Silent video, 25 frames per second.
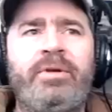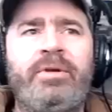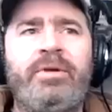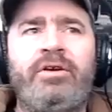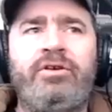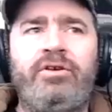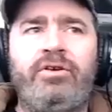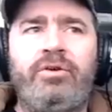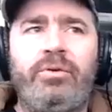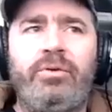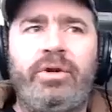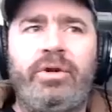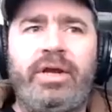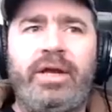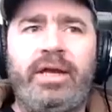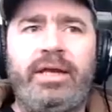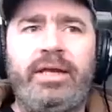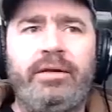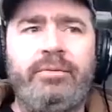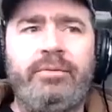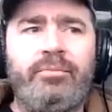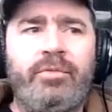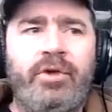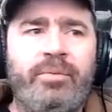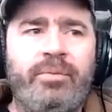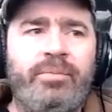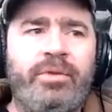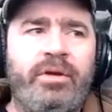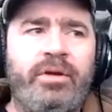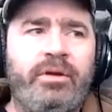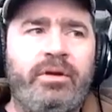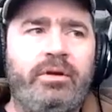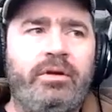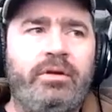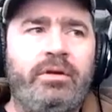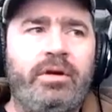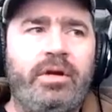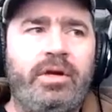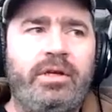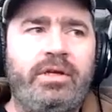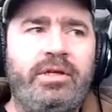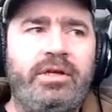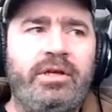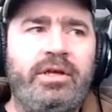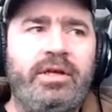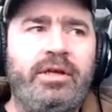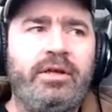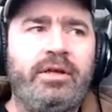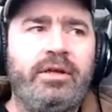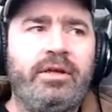a Q&A might be a good
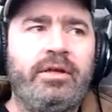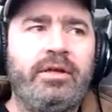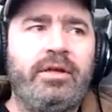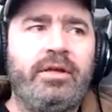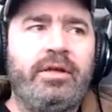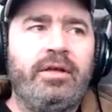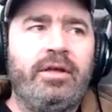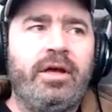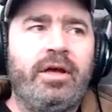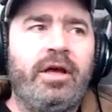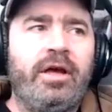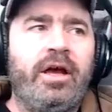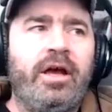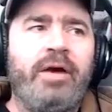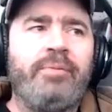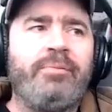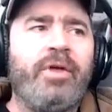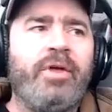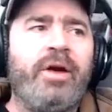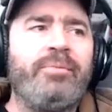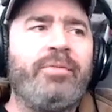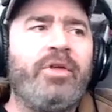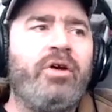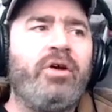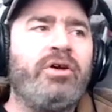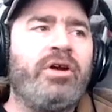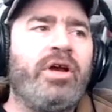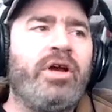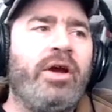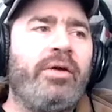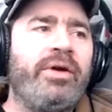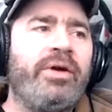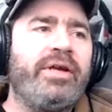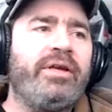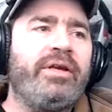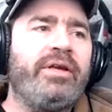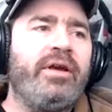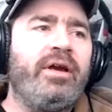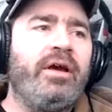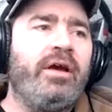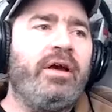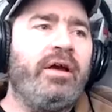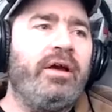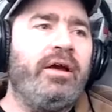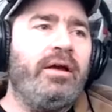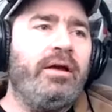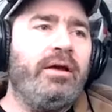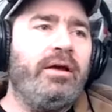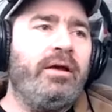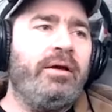idea. I'm not going
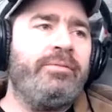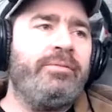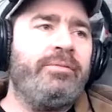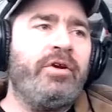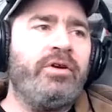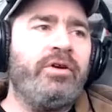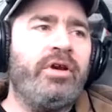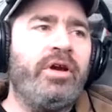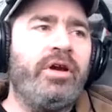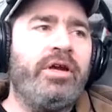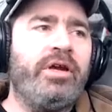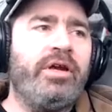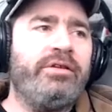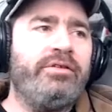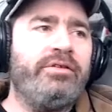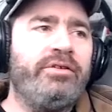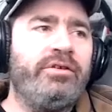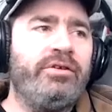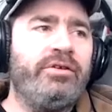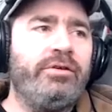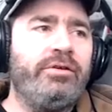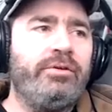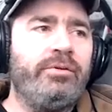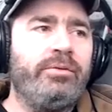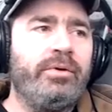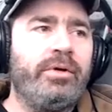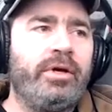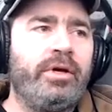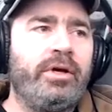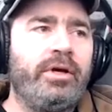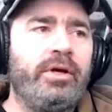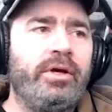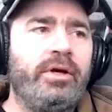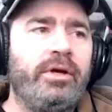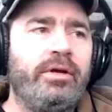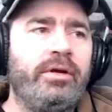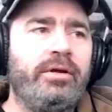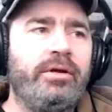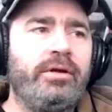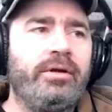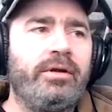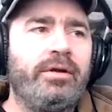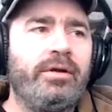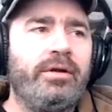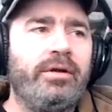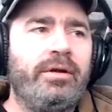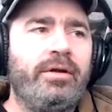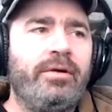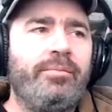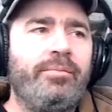to
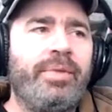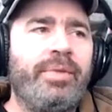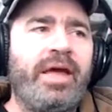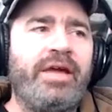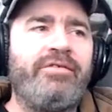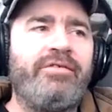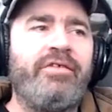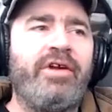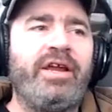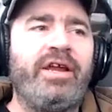bed right